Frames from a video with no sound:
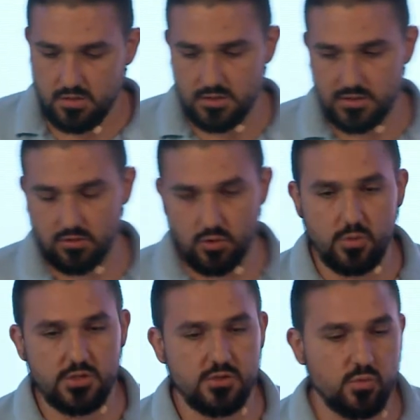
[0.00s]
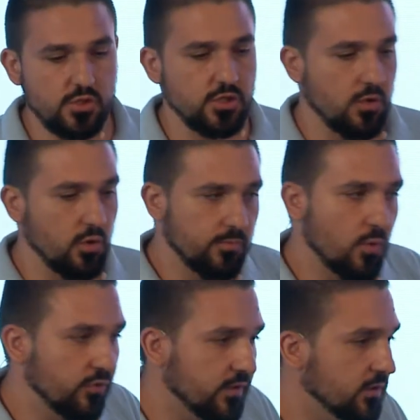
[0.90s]
technologies which are not
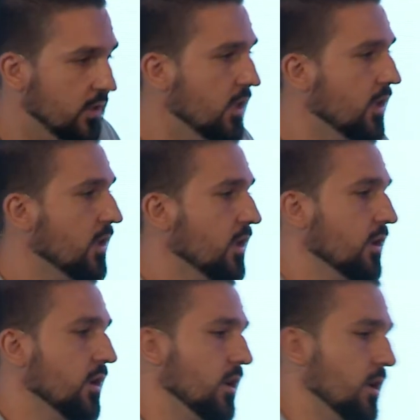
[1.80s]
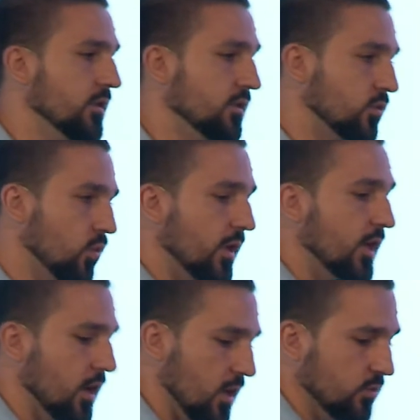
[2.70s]
proven. The
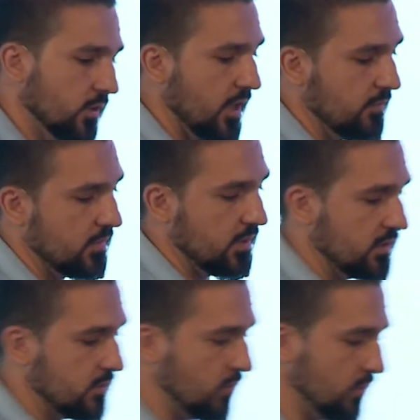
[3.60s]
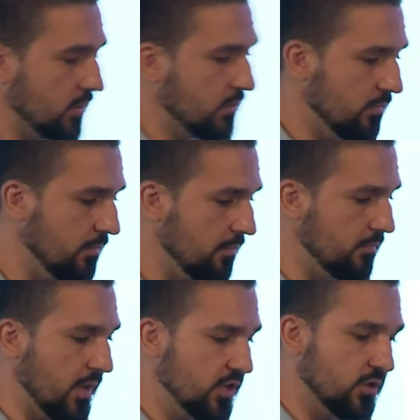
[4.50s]
tooling around them is not
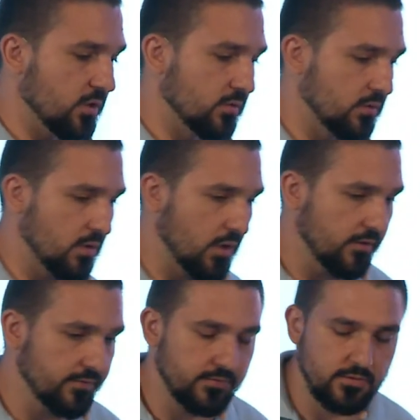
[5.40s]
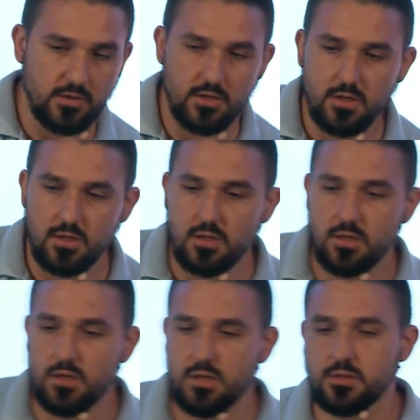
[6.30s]
mature enough,
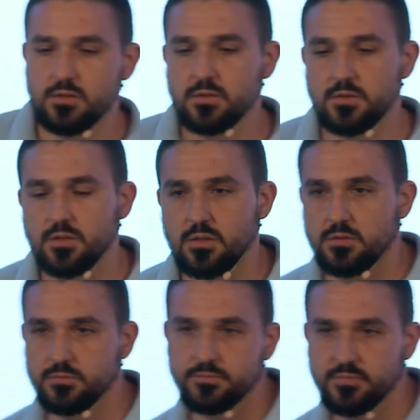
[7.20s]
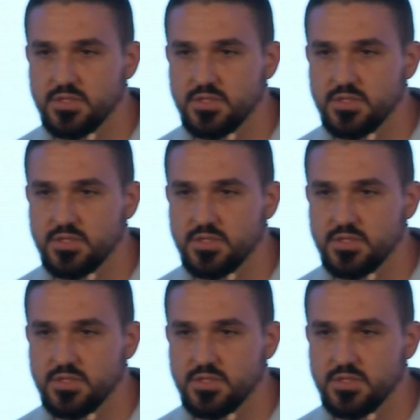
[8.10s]
and it's